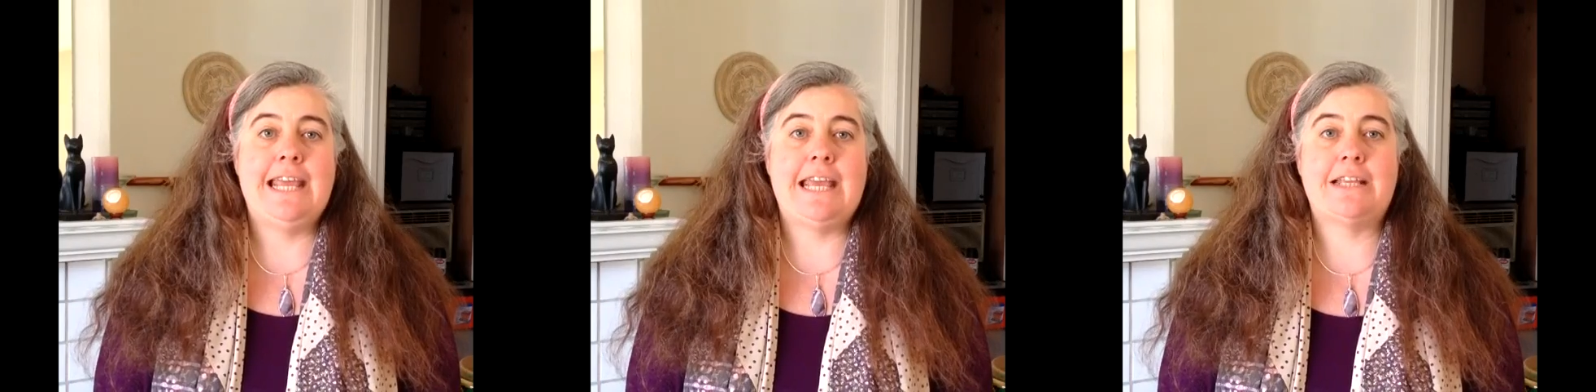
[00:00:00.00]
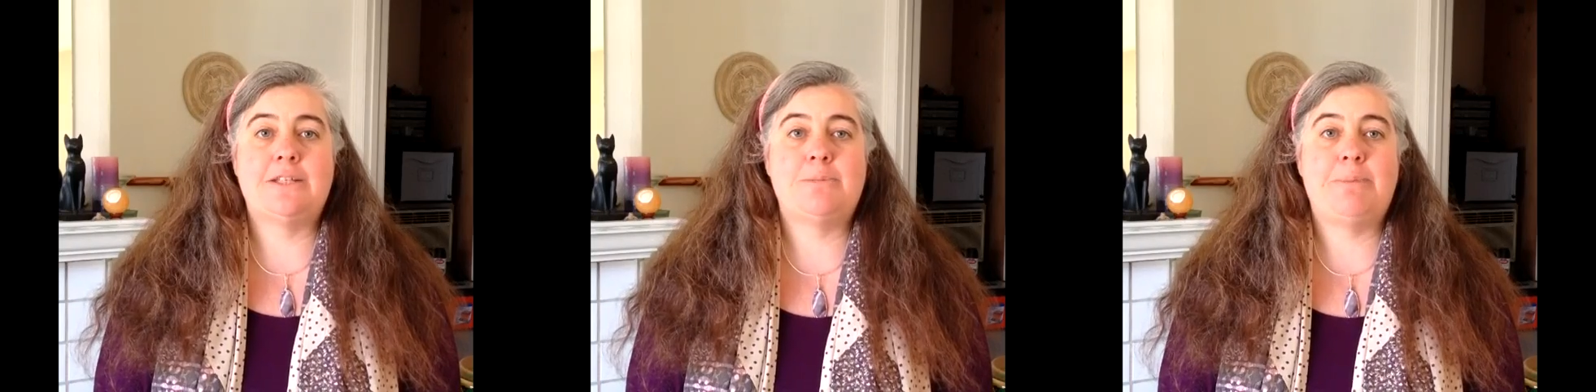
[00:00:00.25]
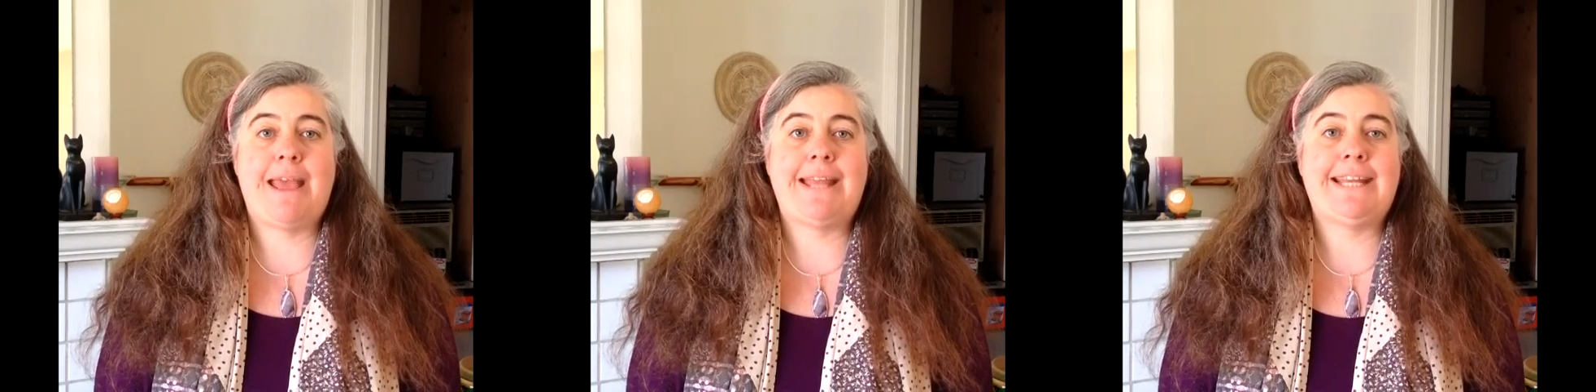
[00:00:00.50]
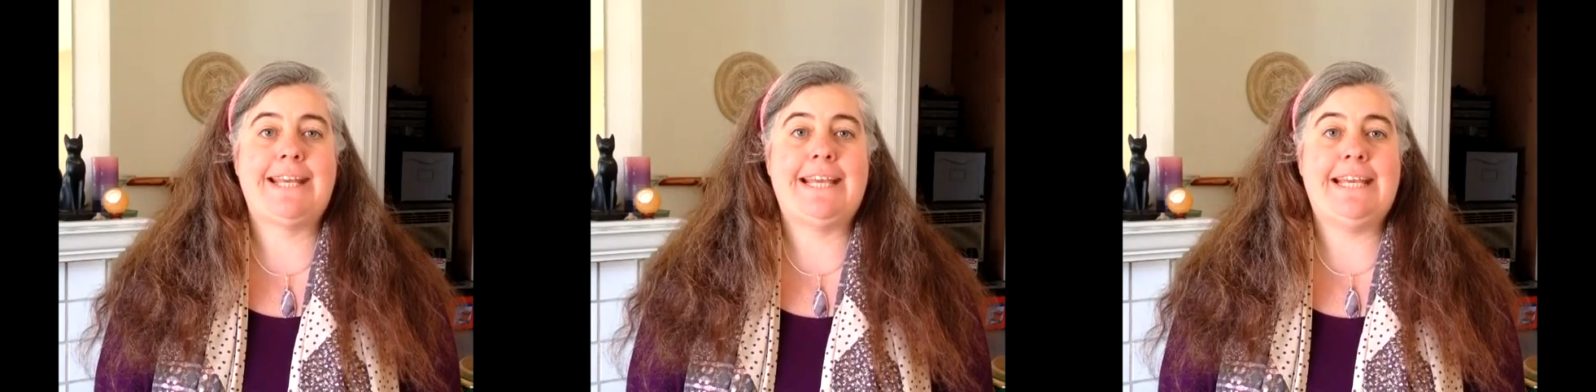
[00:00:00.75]

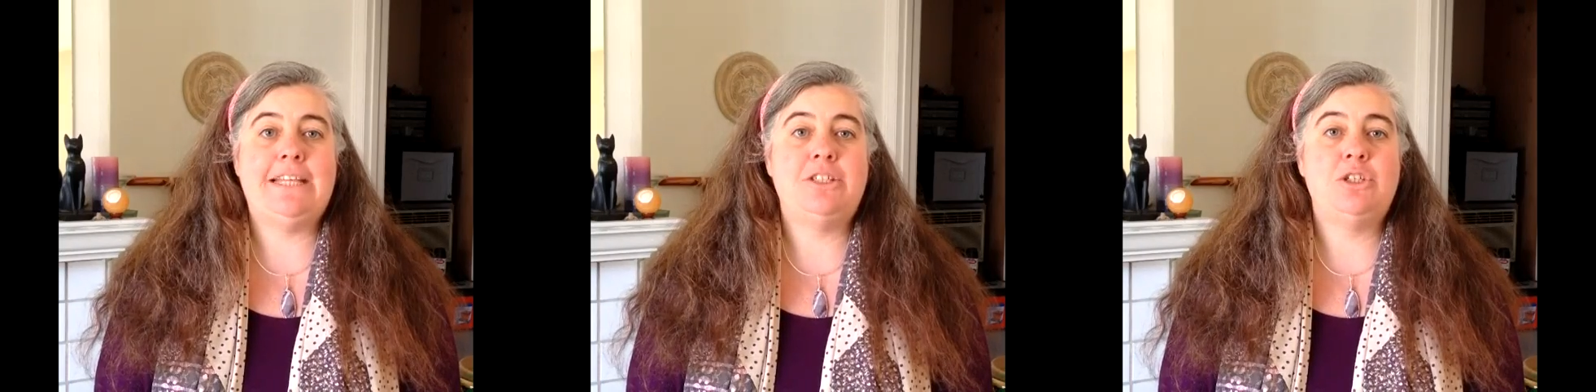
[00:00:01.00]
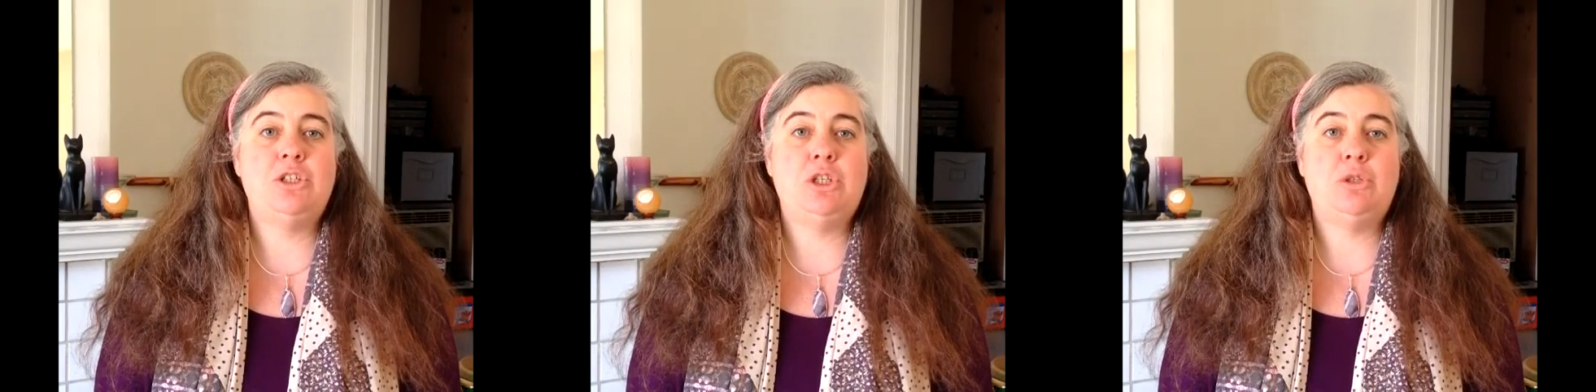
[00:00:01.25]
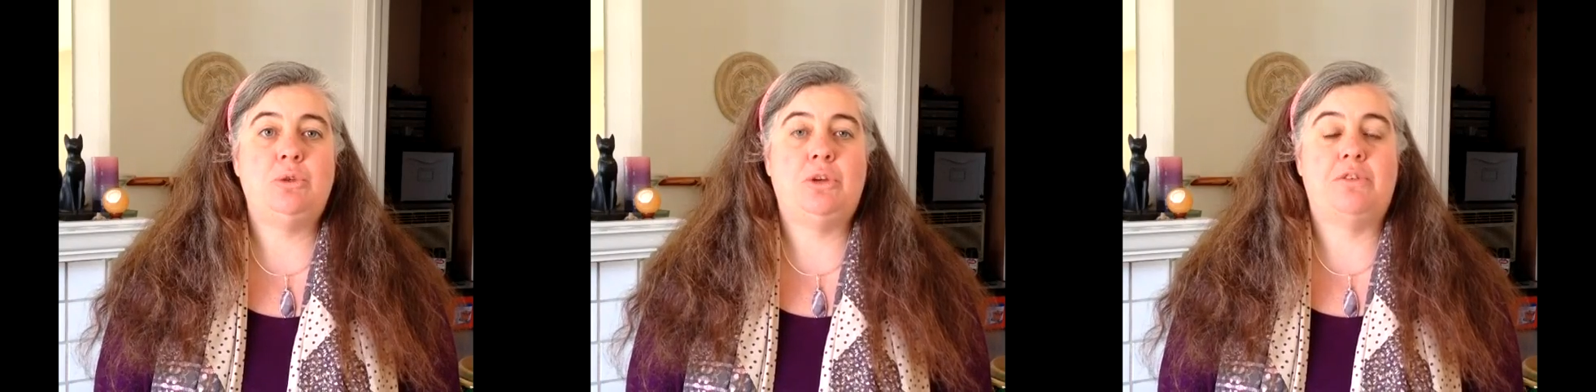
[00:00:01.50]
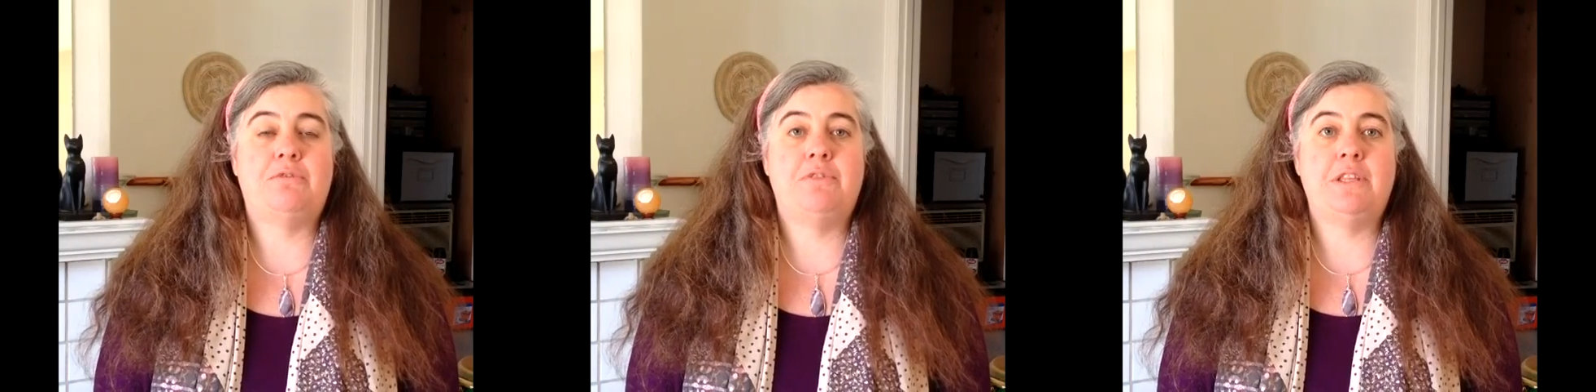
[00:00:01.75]
expanding into
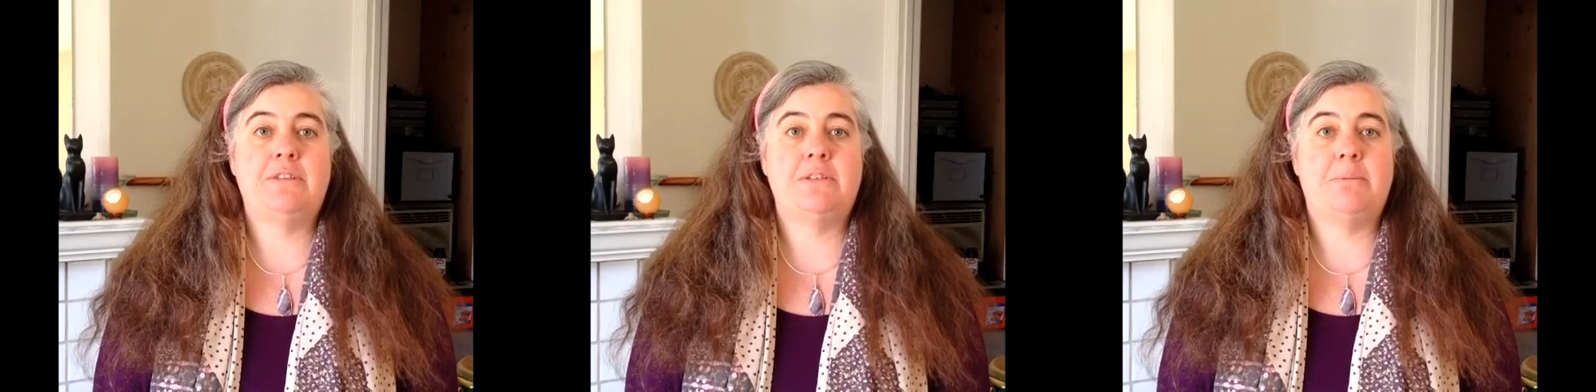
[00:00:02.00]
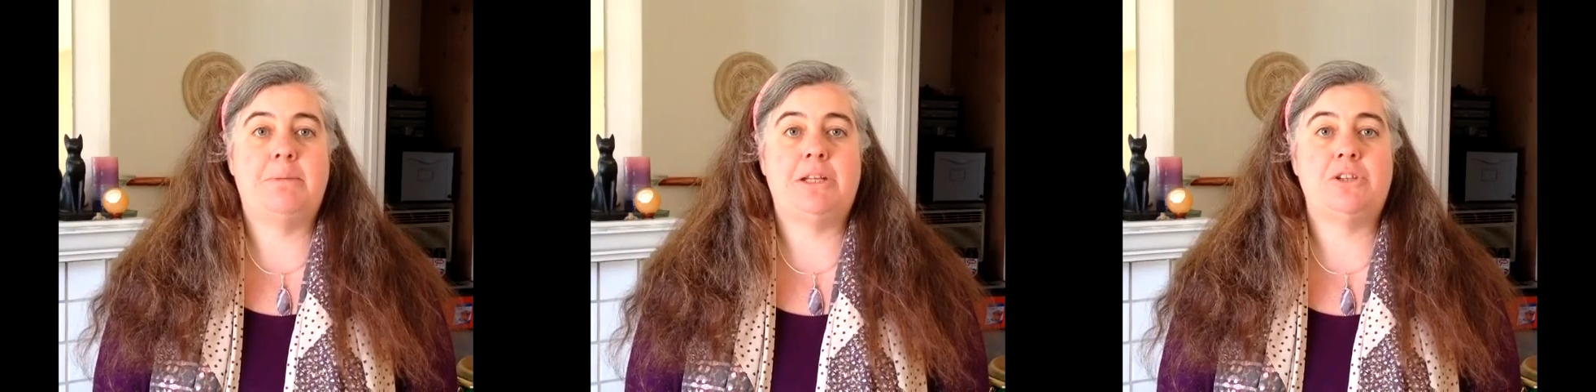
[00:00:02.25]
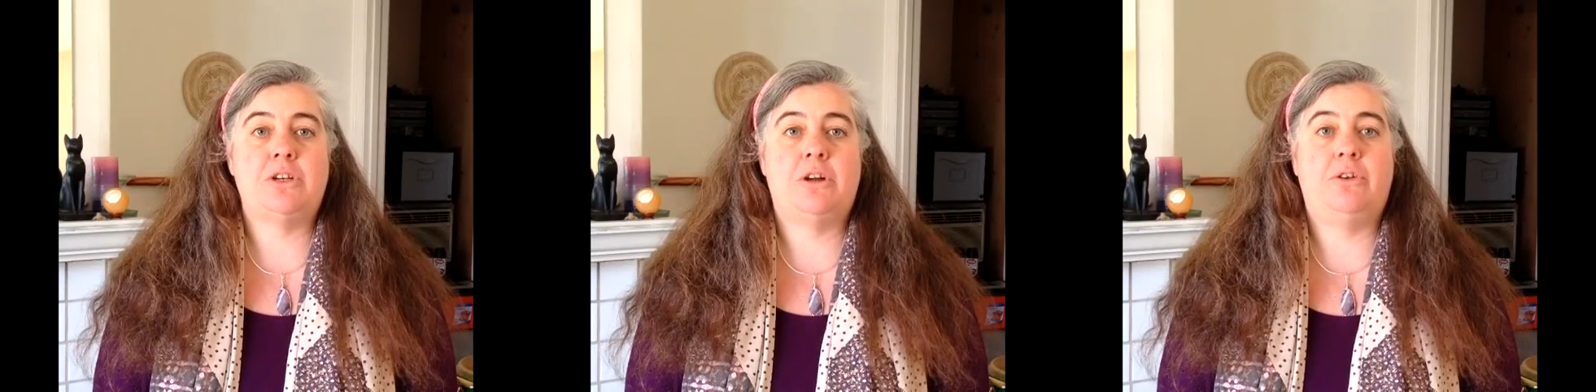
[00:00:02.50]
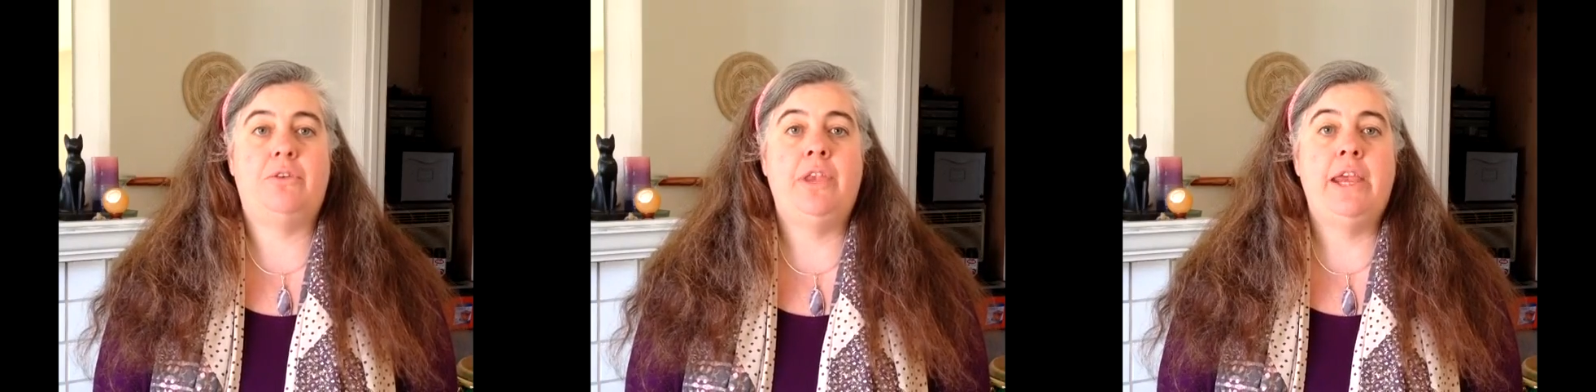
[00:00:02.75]
your fifth
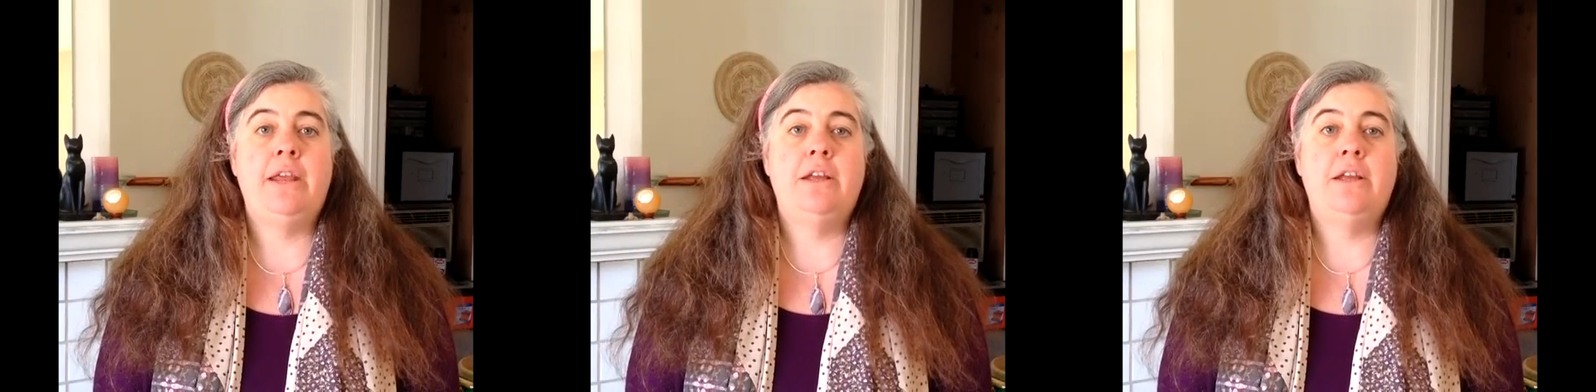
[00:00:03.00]
dimensional